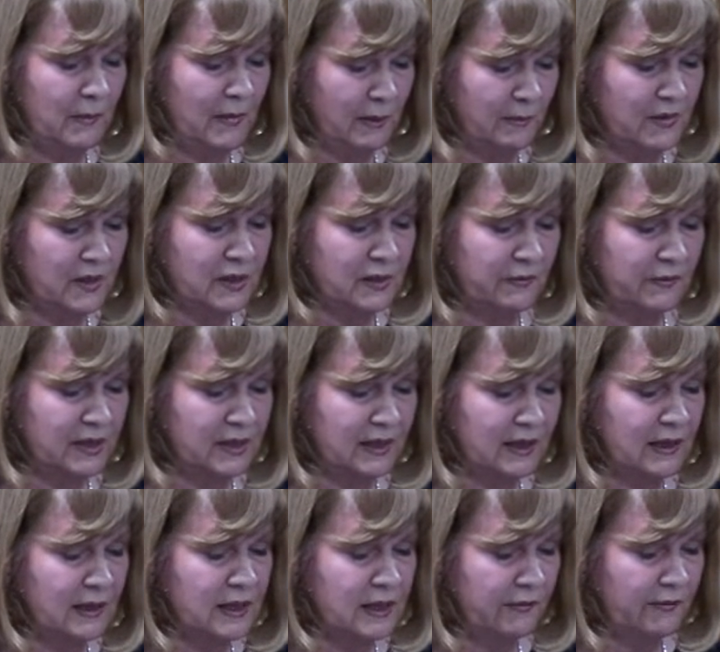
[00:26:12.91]
members of the
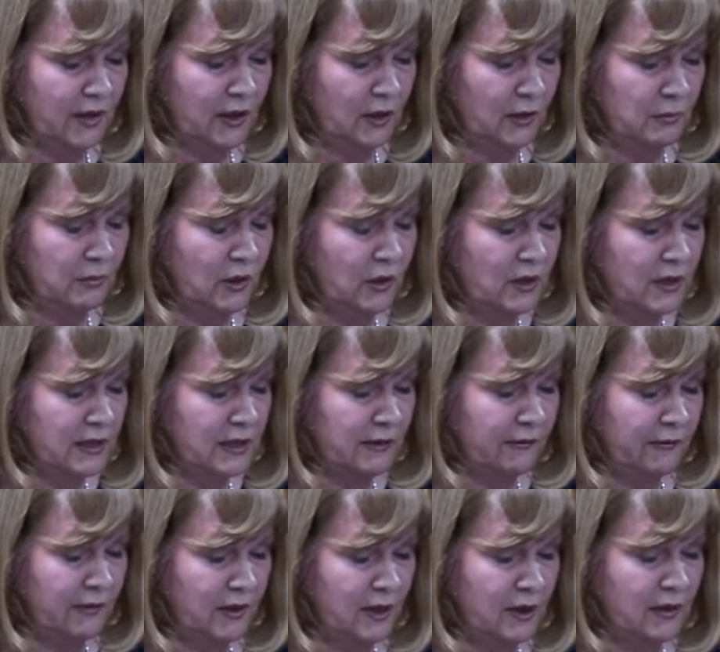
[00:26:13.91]
scientific community
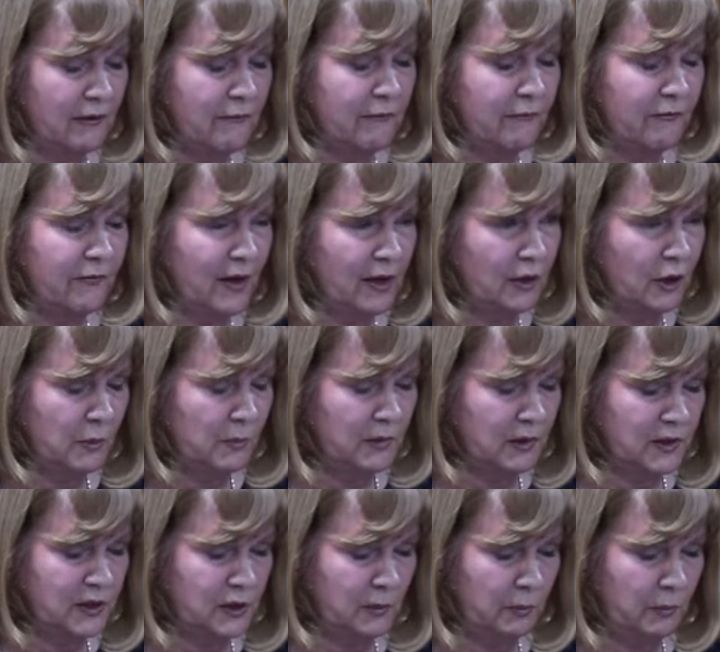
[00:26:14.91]
for their
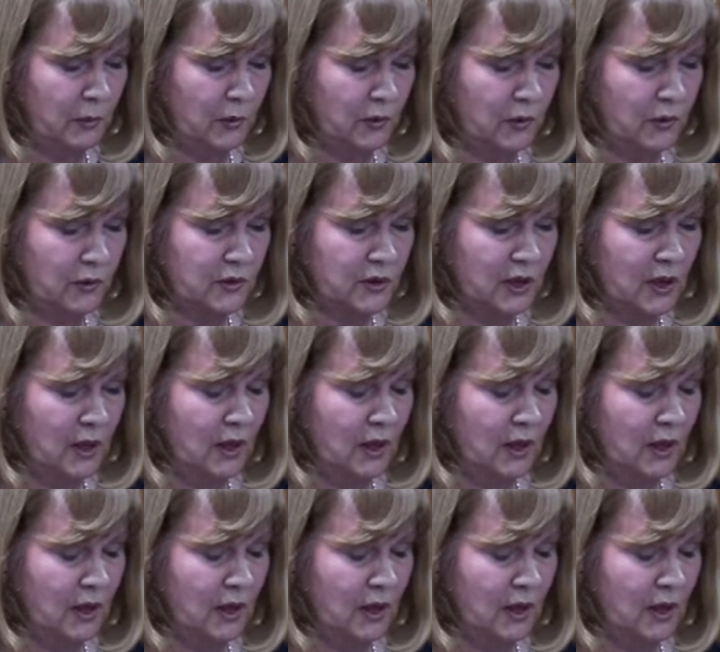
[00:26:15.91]
invaluable support,